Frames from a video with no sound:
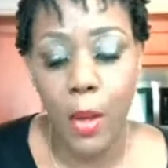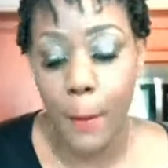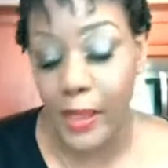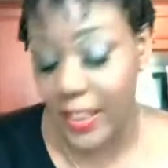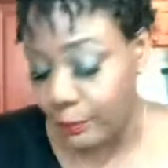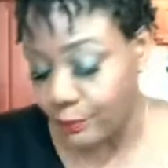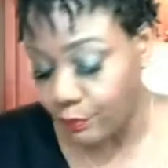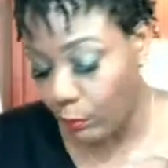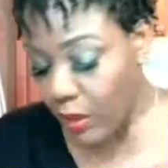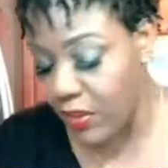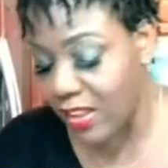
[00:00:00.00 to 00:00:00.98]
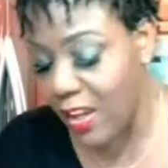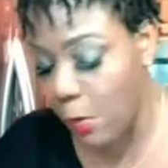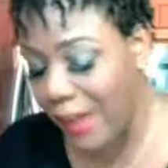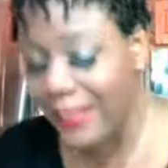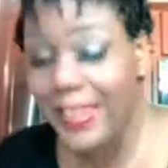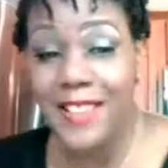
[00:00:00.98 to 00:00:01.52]
But the
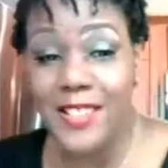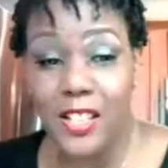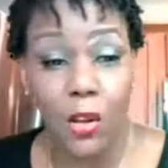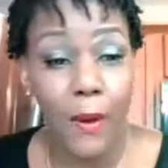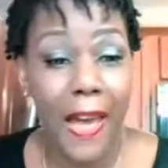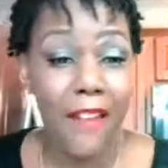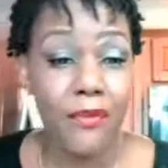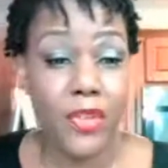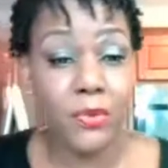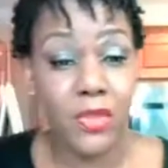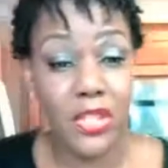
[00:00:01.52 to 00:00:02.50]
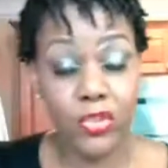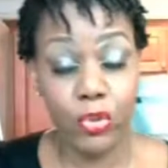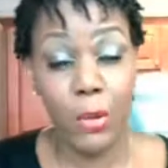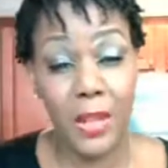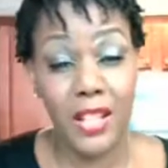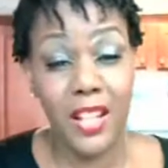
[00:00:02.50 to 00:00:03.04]
quinoa cakes that don't have the
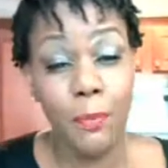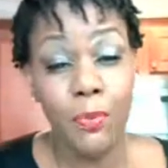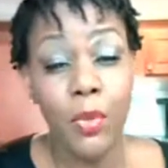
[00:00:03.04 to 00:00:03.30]
shrimp in it